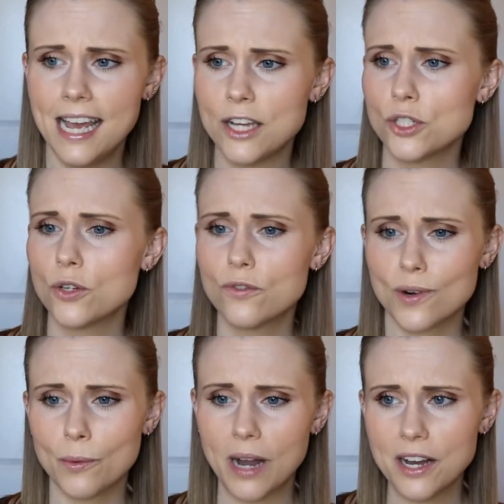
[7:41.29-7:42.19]
so for
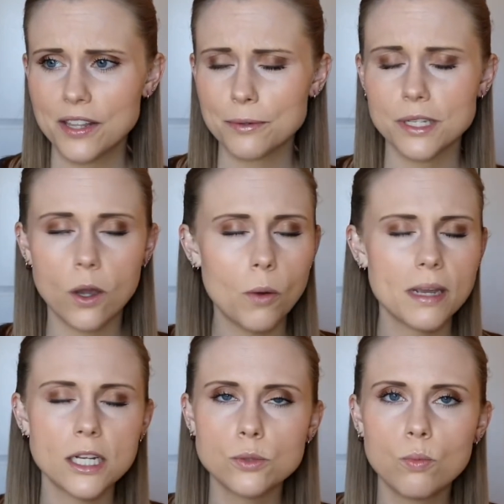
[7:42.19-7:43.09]
a while there, I was like, oh my
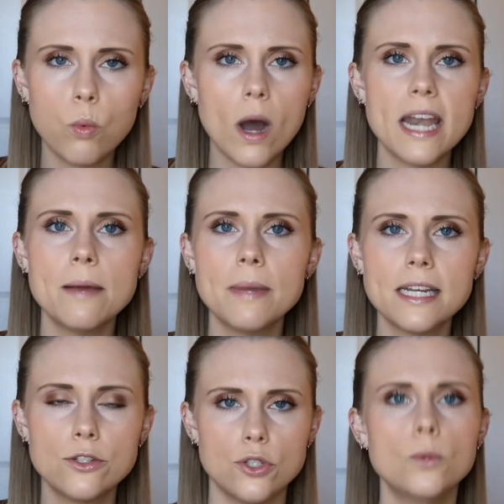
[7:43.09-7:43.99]
gosh, what am
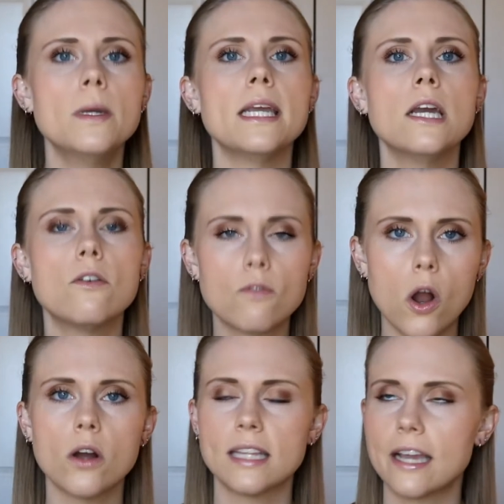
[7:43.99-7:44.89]
I doing
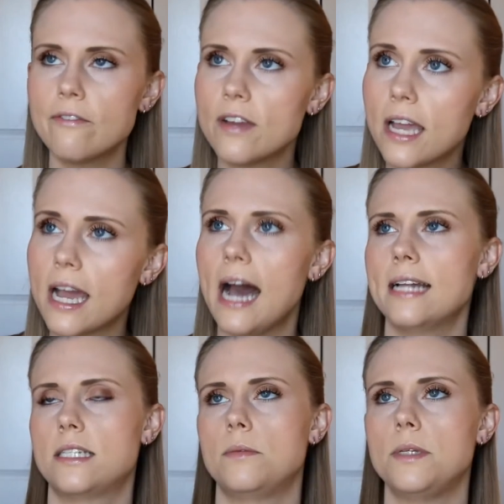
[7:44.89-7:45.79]
wrong? Like, I've
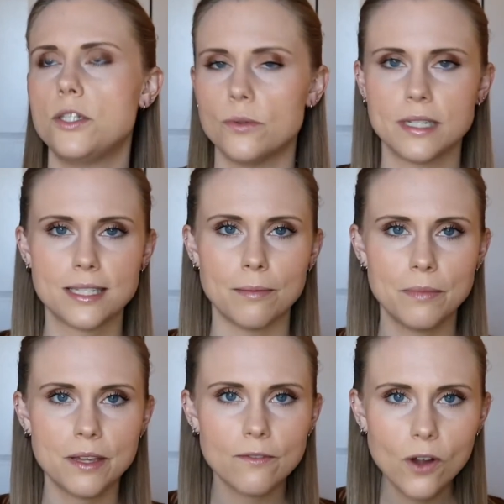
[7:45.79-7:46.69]
got to be doing
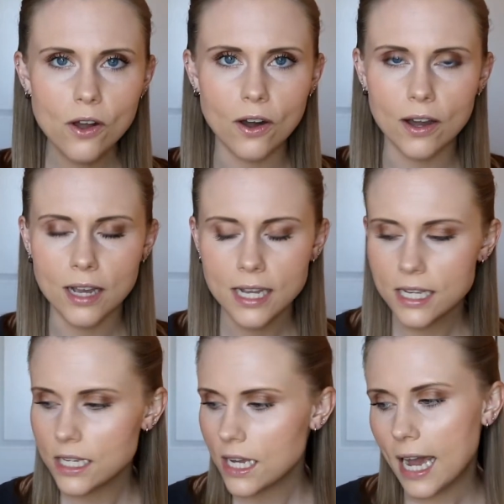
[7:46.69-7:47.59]
something wrong.
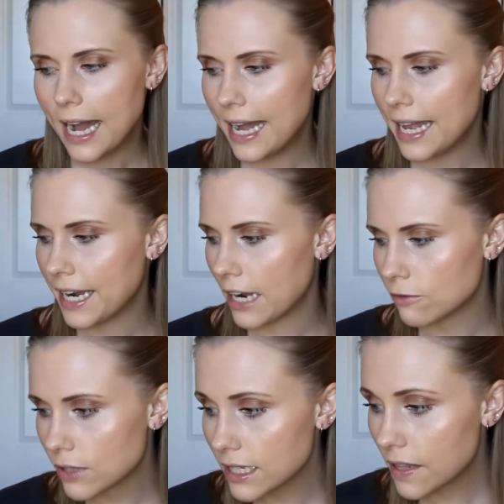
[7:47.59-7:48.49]
And I
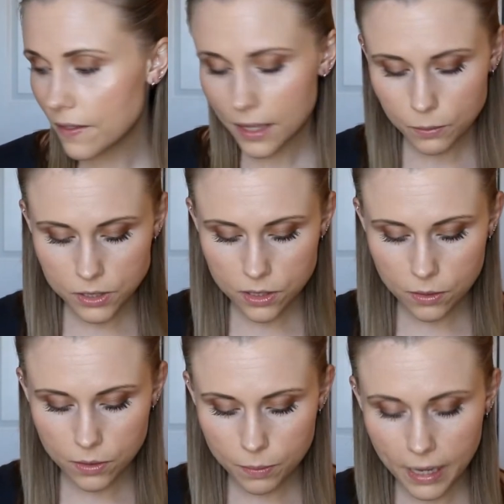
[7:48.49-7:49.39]
really think it was
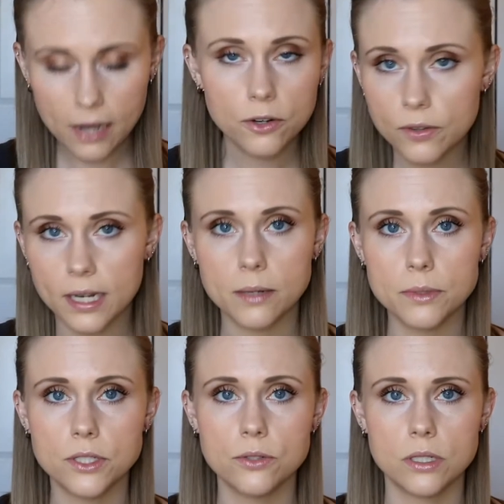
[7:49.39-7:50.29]
the powder that I
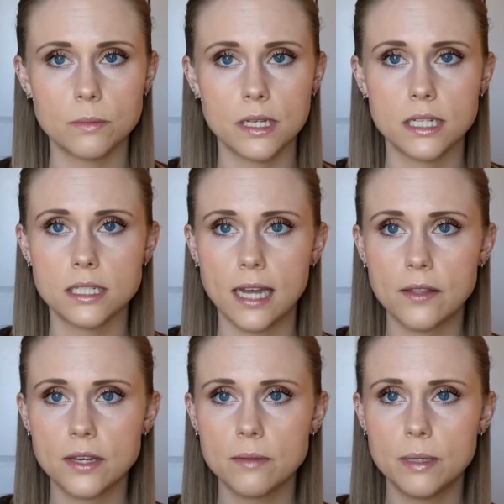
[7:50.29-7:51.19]
was using, because now
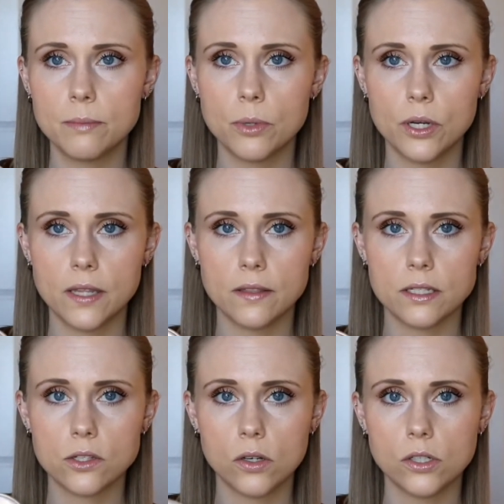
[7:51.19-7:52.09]
that I've been putting
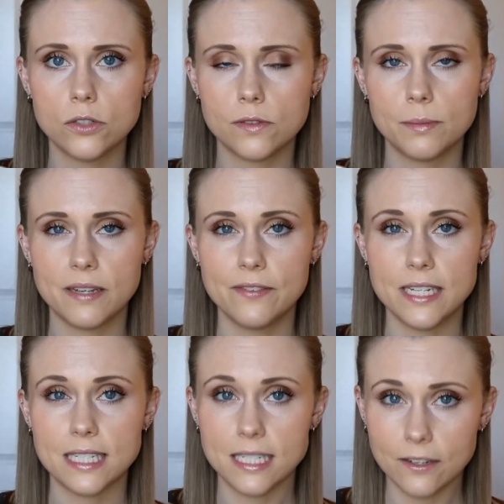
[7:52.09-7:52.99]
this all over my
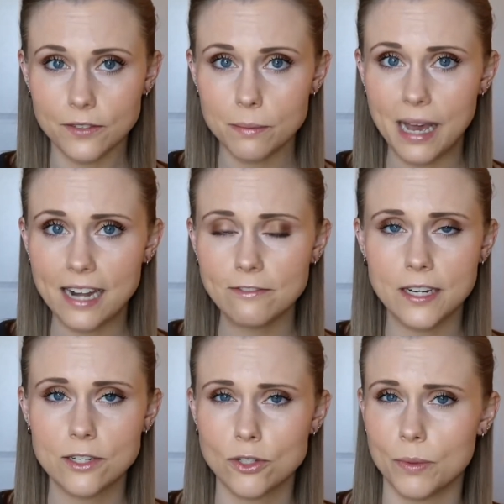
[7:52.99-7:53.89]
face, it definitely
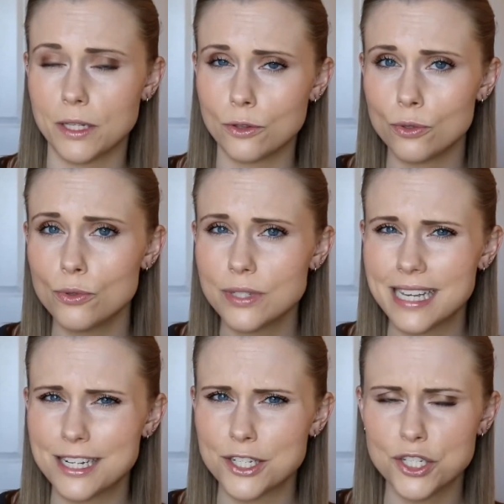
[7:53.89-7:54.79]
mattifies, so I lose
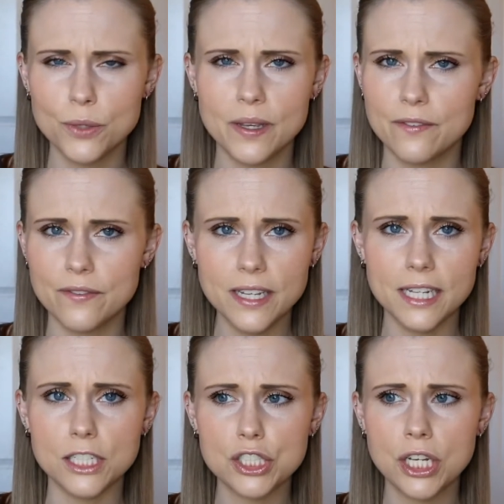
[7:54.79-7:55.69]
that dewy
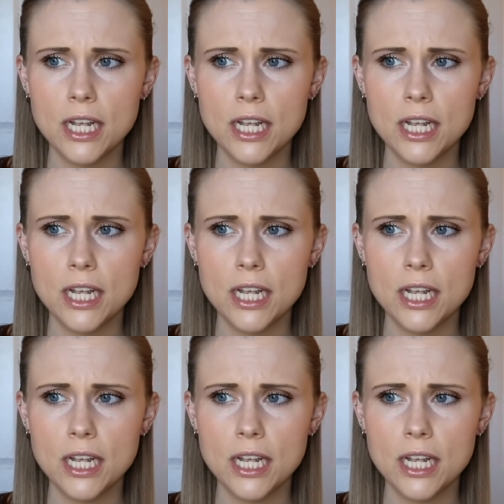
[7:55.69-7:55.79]
finish,